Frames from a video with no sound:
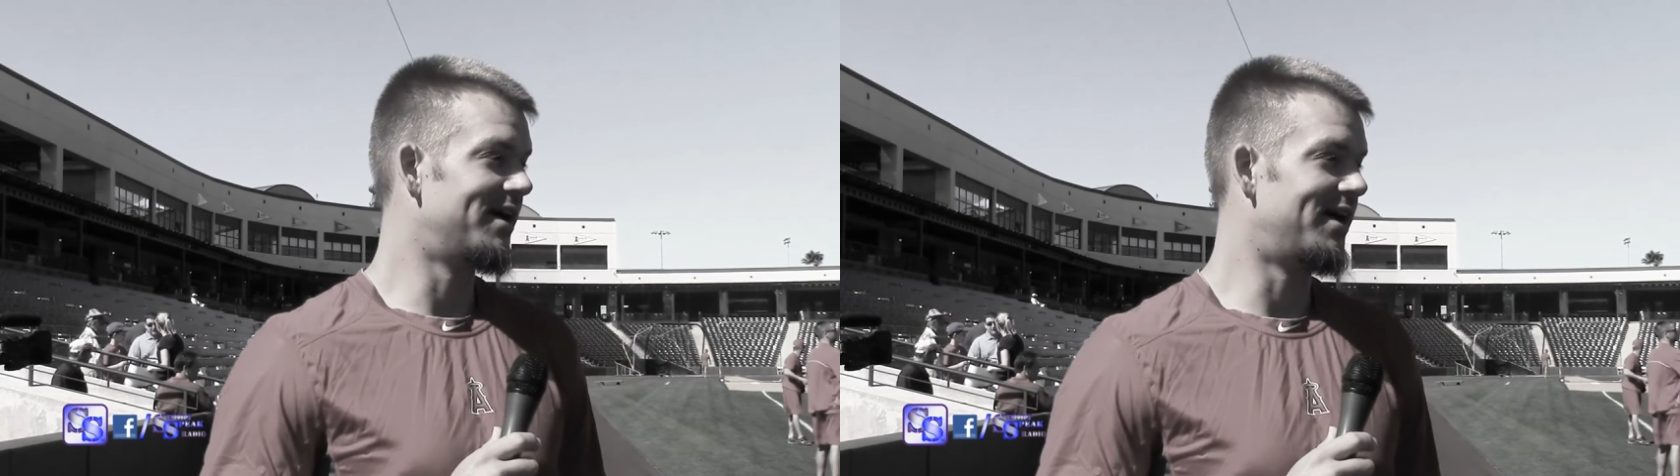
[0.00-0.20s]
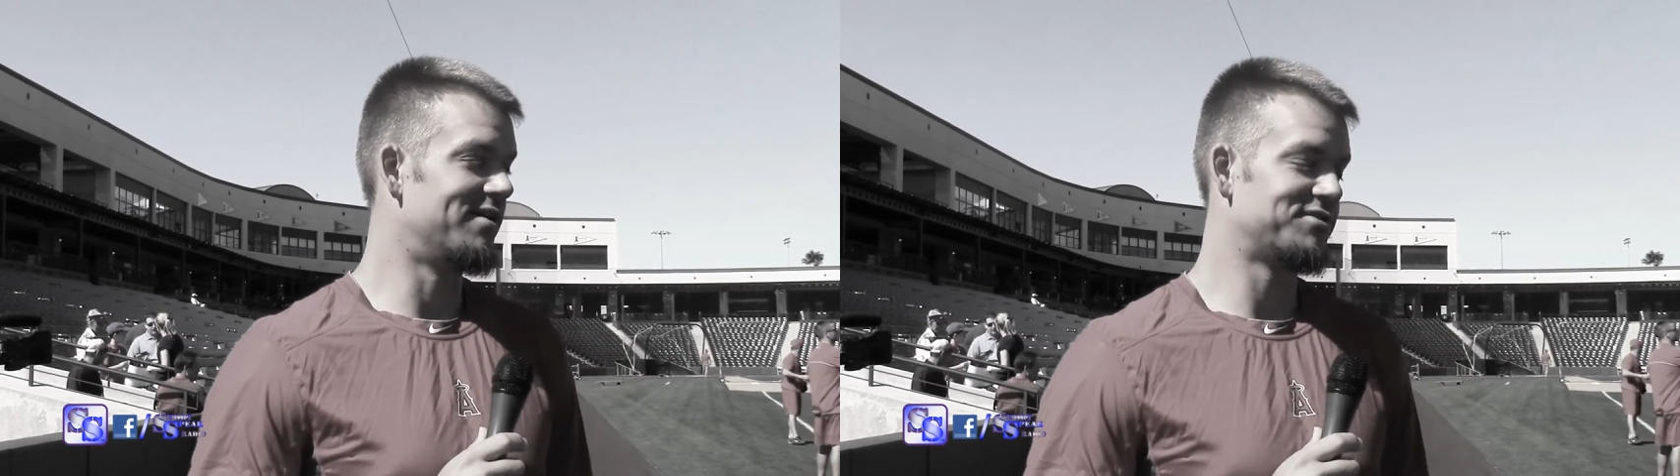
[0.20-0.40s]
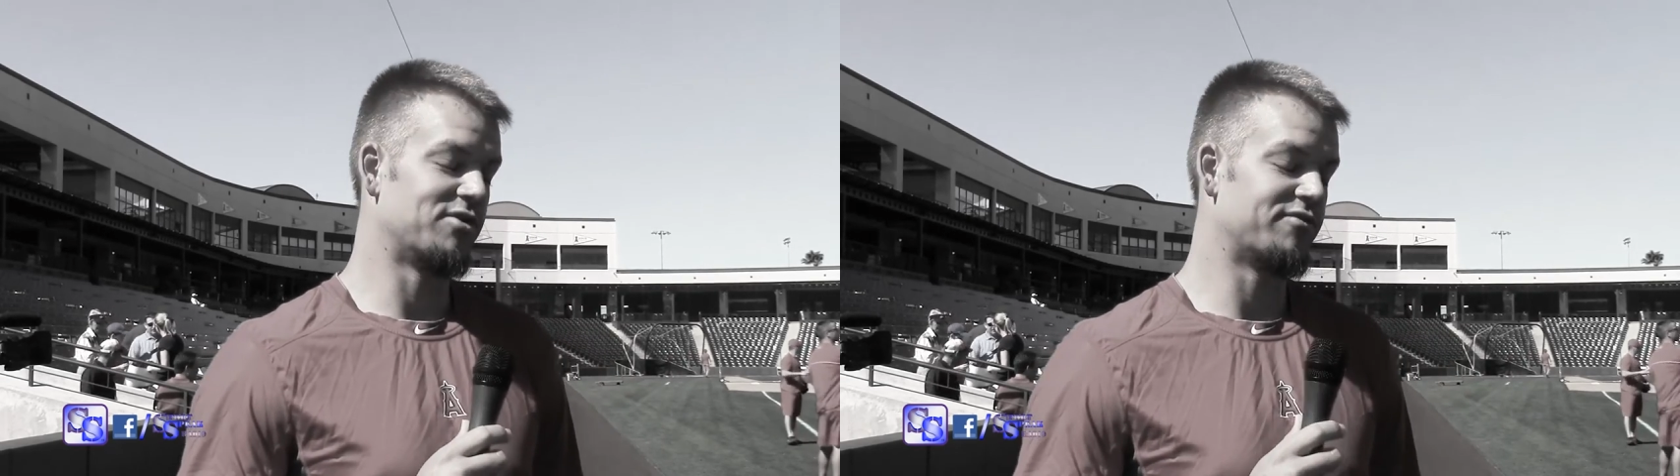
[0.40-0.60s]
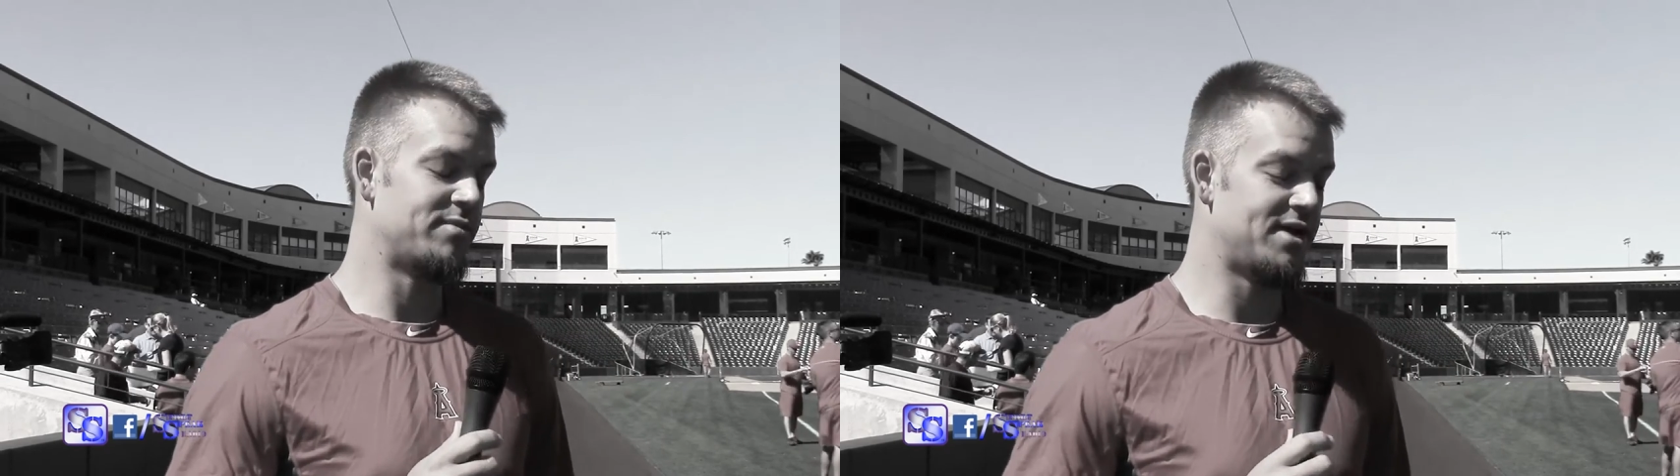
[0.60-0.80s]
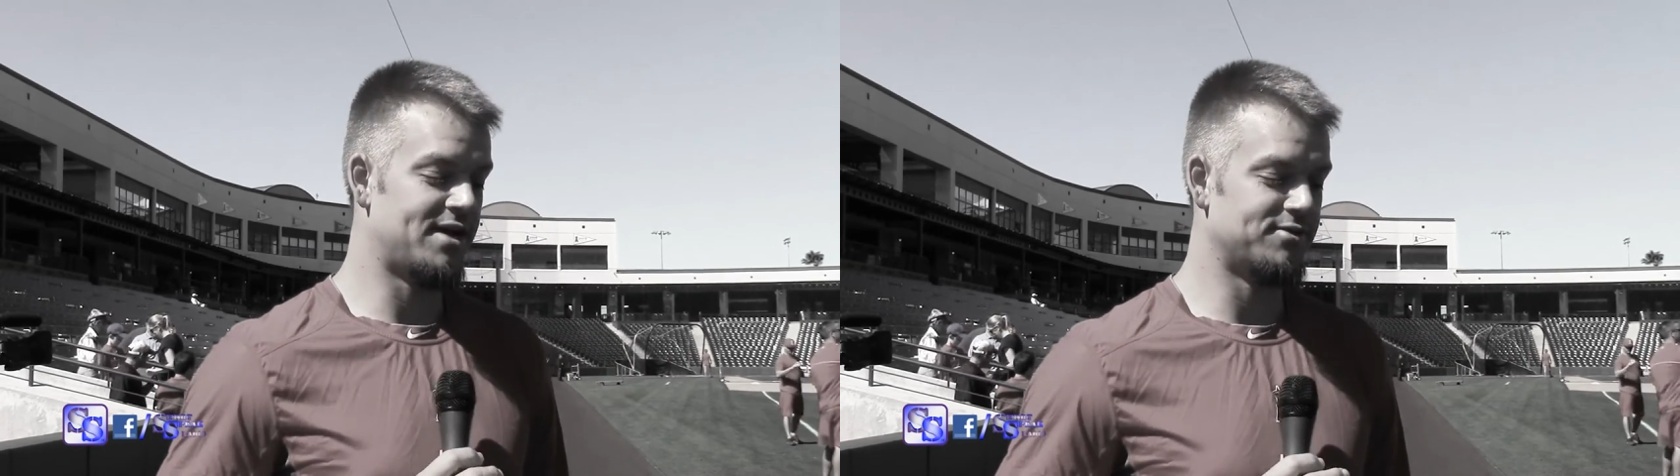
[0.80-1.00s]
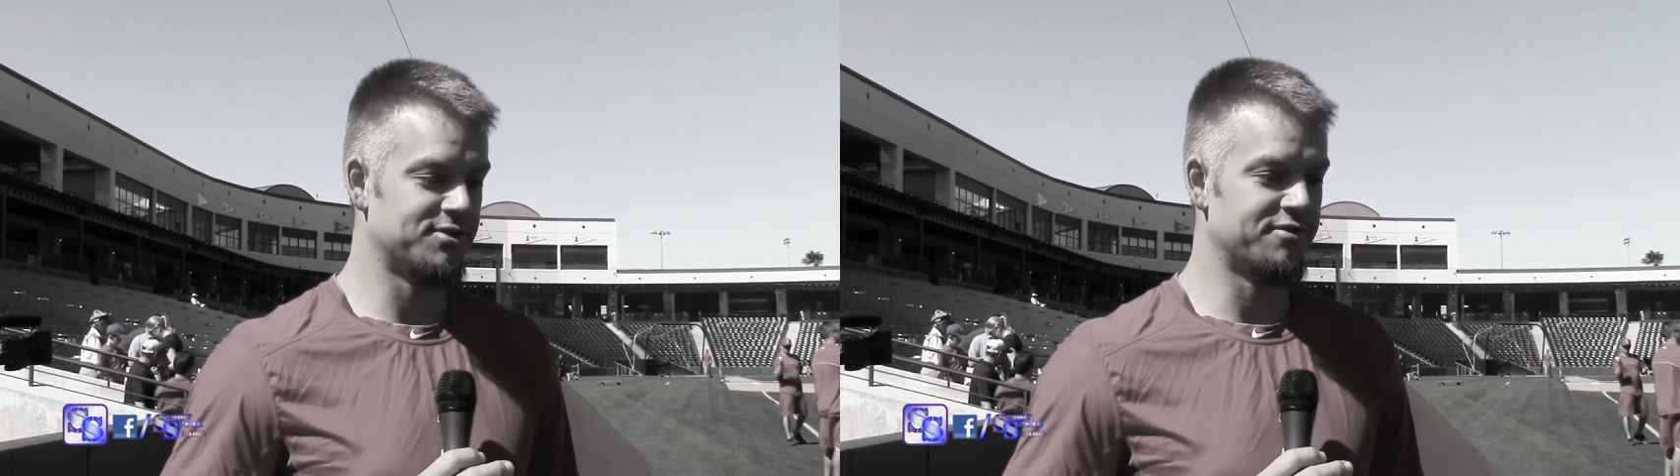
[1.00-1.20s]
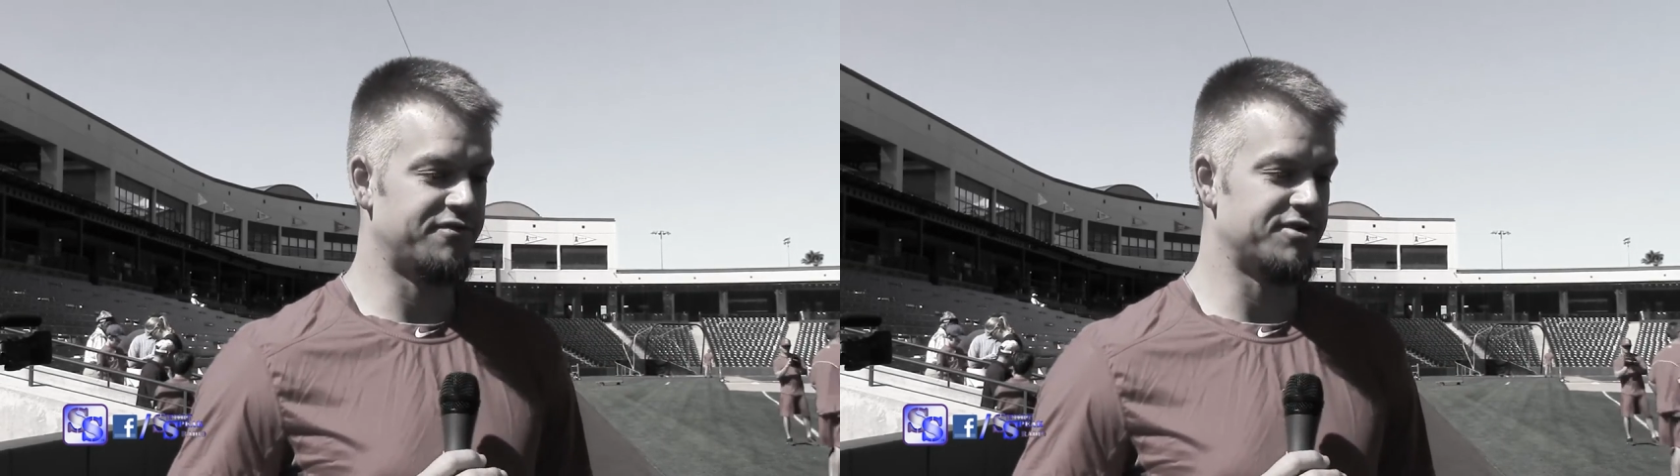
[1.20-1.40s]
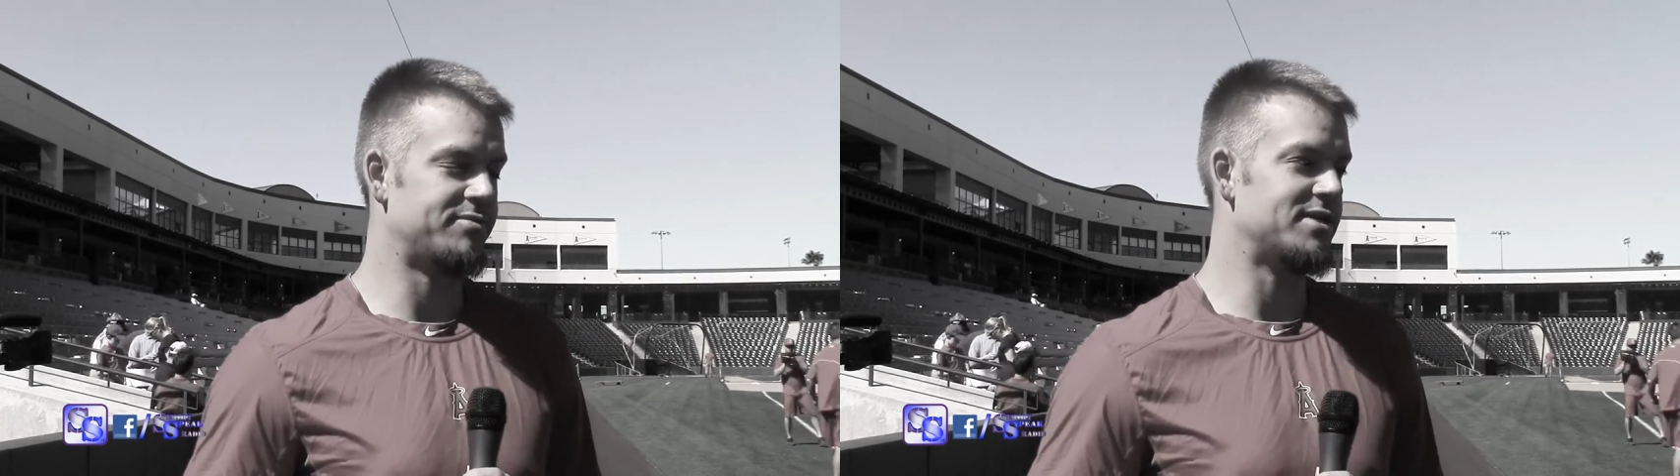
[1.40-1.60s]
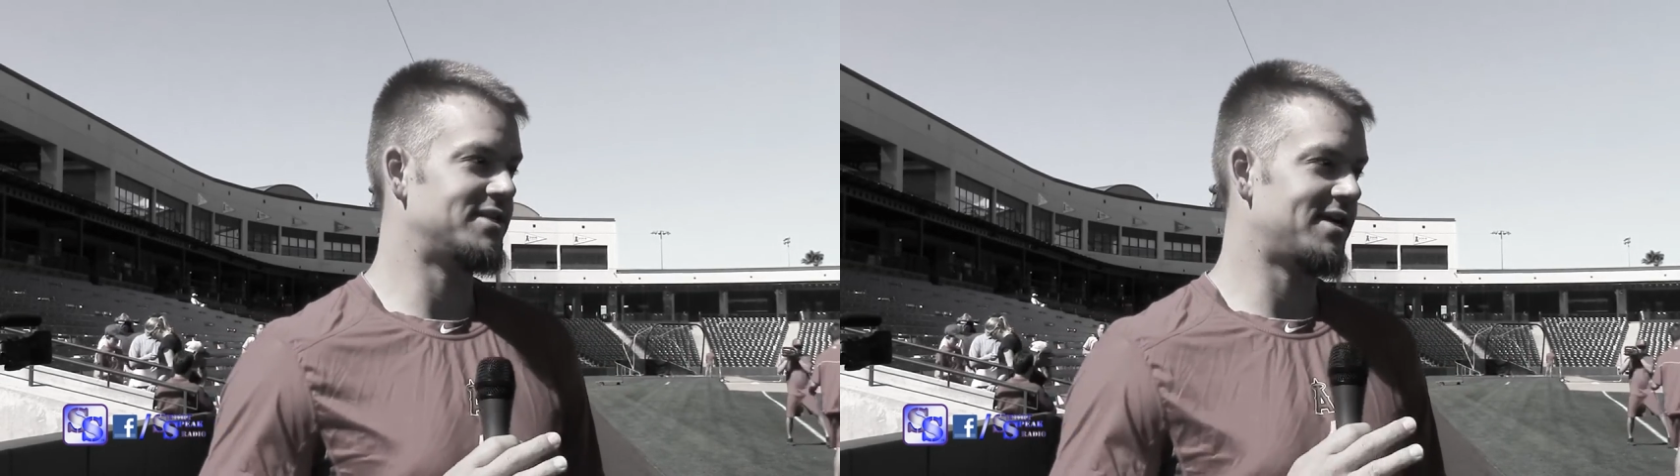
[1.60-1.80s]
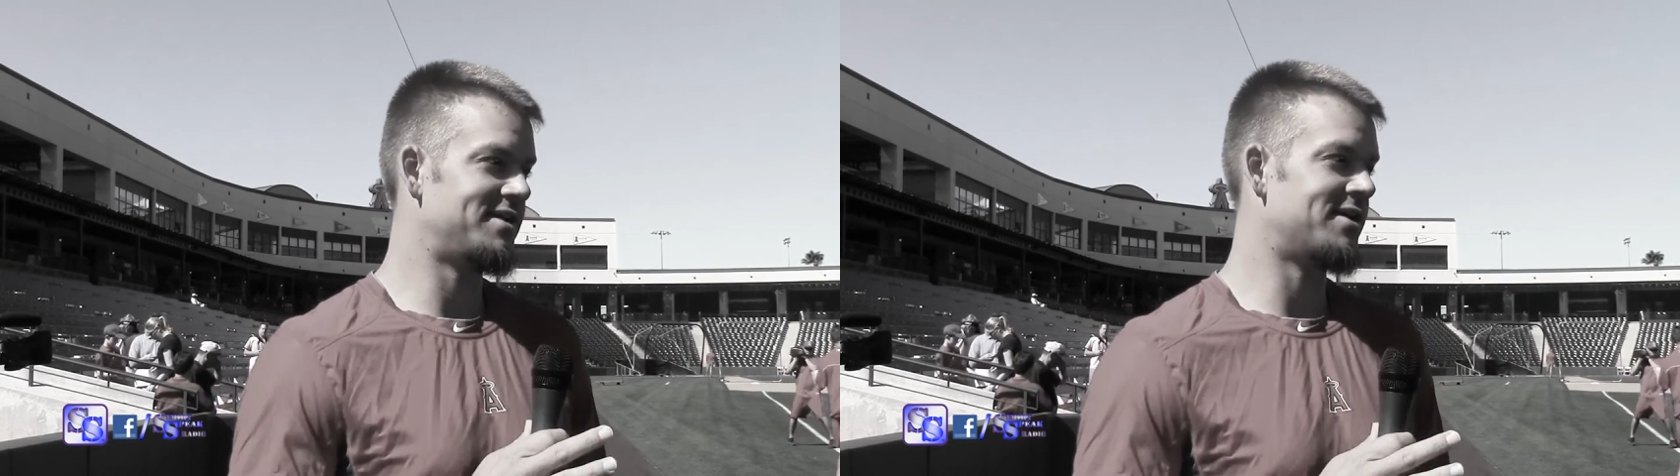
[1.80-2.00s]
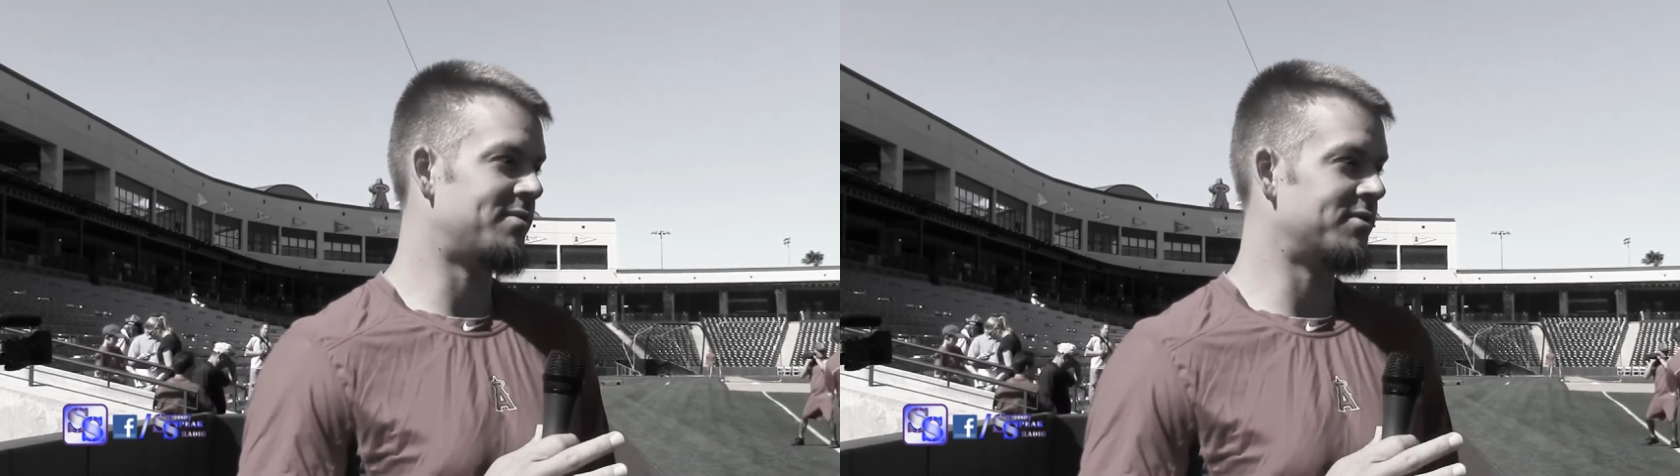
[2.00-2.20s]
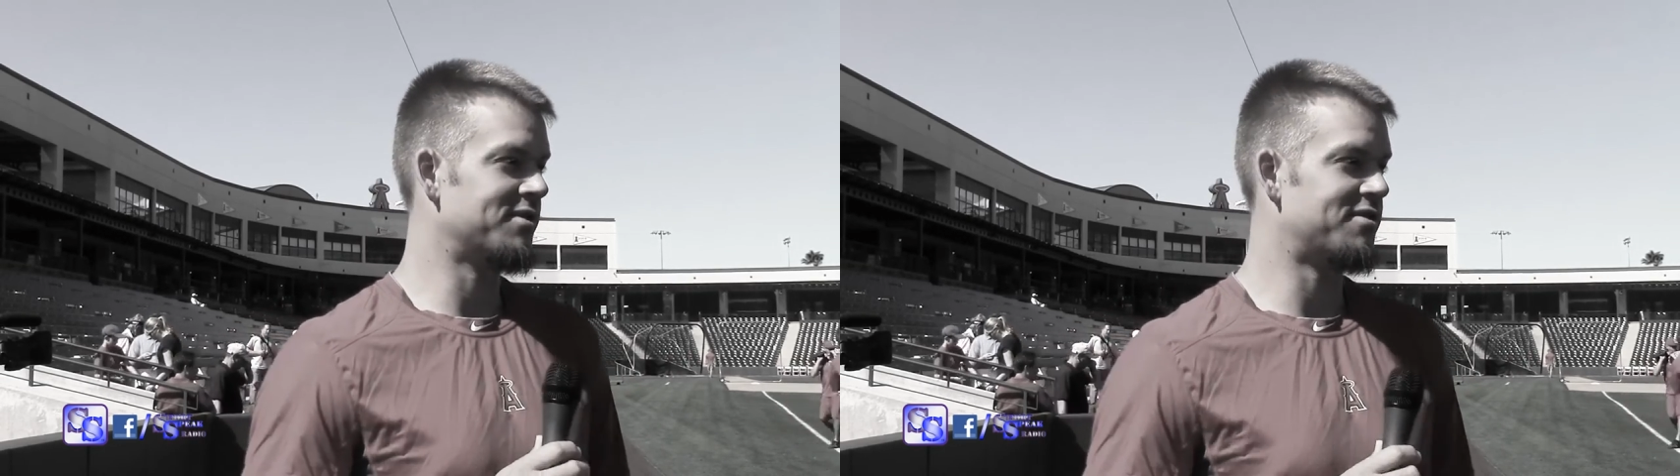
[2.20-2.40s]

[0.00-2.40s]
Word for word: Okay. Uh, so for me, I was on the first base side. Now I'm on the